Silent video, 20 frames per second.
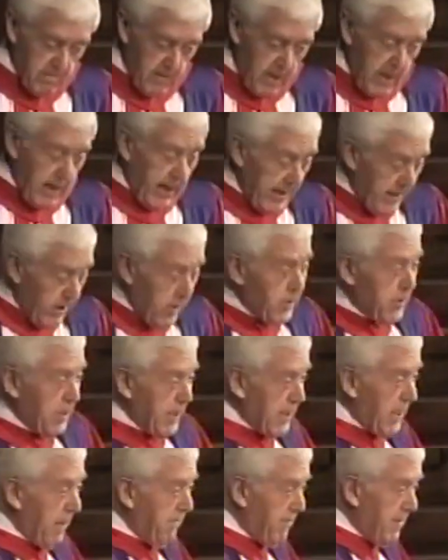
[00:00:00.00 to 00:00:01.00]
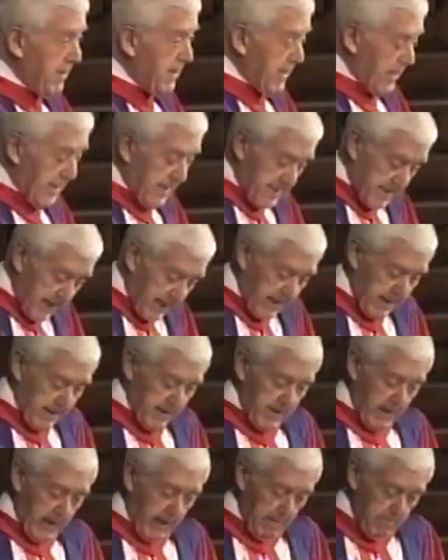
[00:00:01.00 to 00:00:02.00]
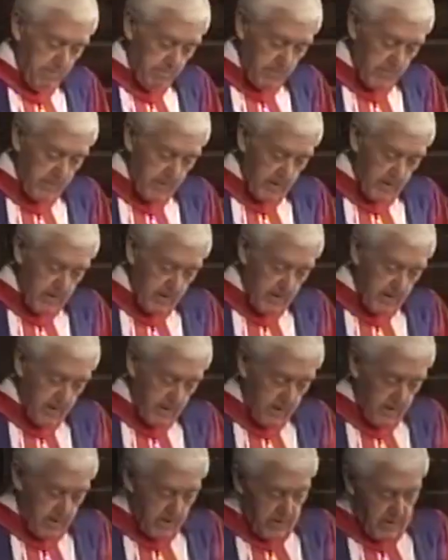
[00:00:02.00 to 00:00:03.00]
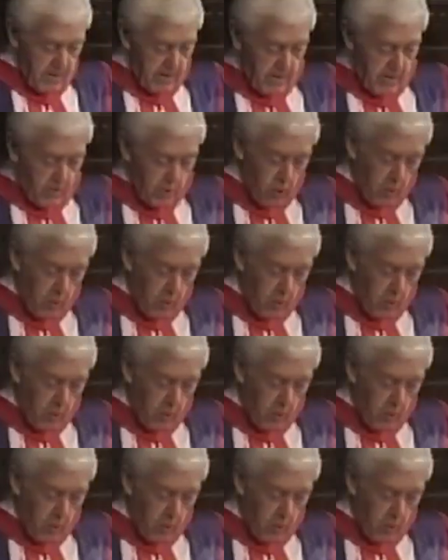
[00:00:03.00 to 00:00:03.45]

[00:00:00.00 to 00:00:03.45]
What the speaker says: And oddly enough, a second time, your